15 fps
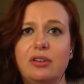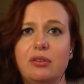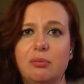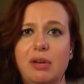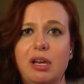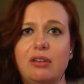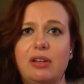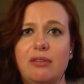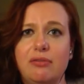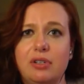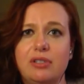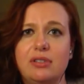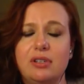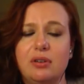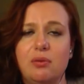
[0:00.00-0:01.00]
their own mount
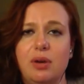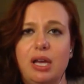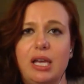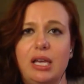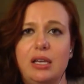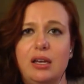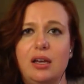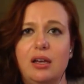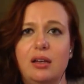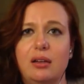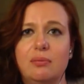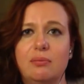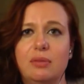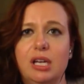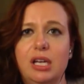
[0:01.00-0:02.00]
everest in a way
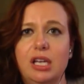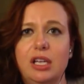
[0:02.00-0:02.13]
um,